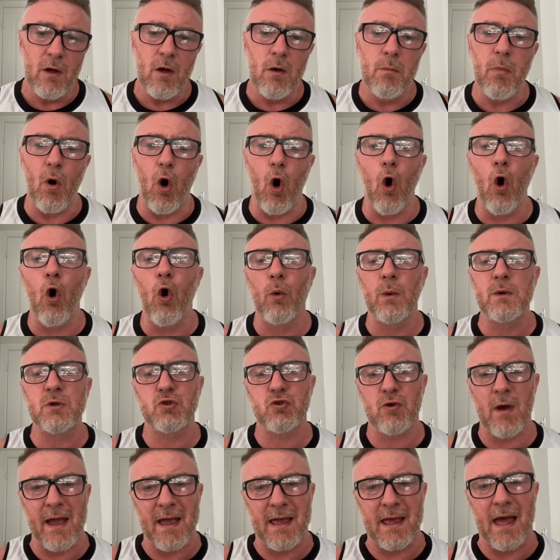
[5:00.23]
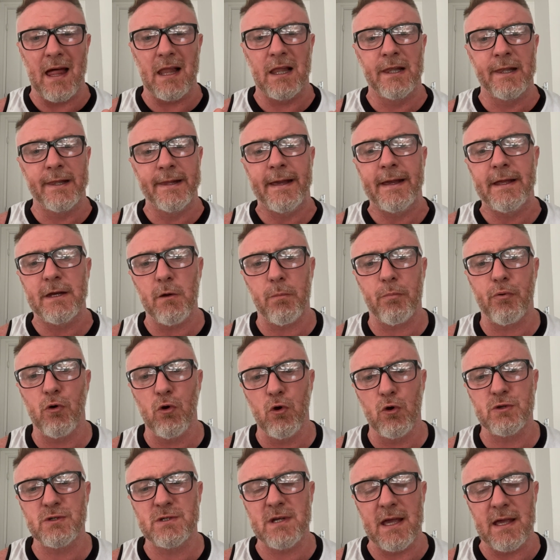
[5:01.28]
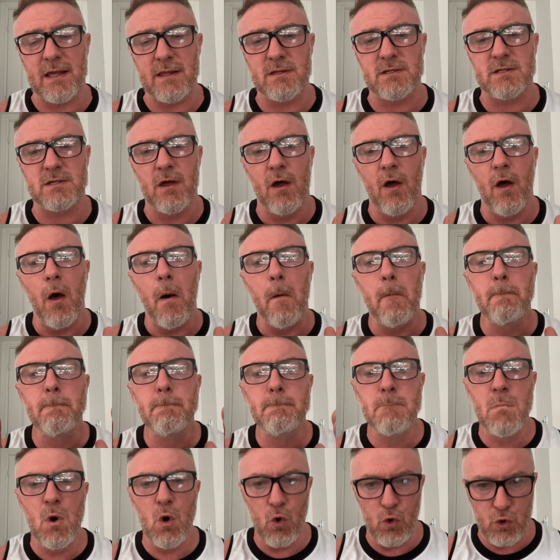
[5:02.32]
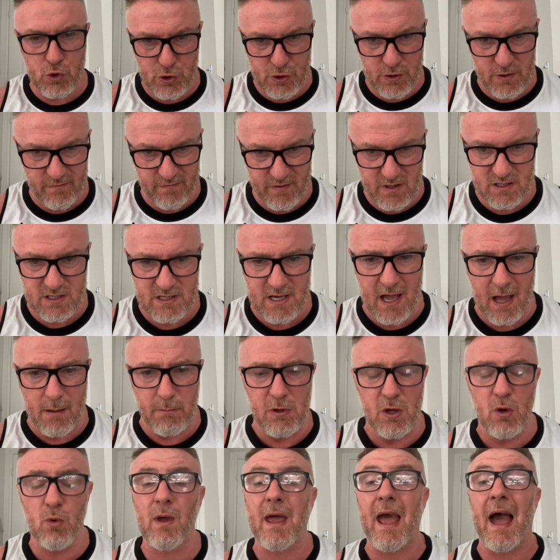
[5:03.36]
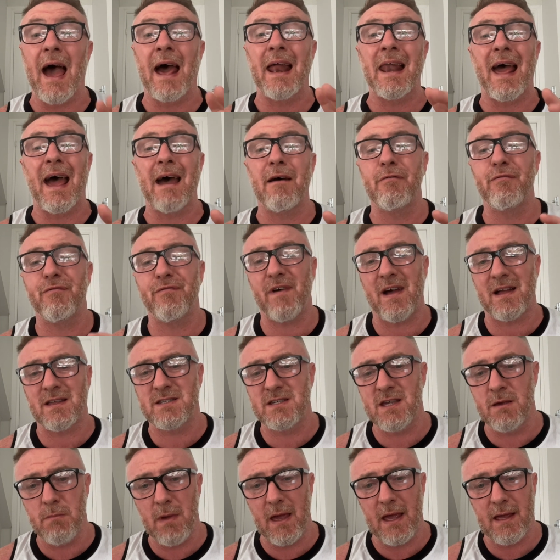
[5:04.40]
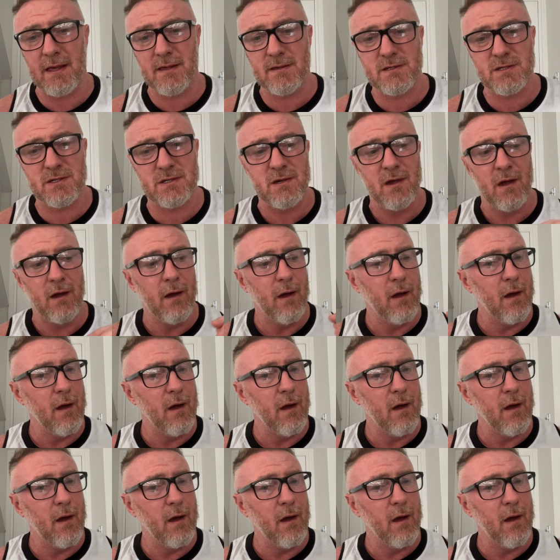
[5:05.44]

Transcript: but always try and get leaner proteins most of the time. You can have fatty meats,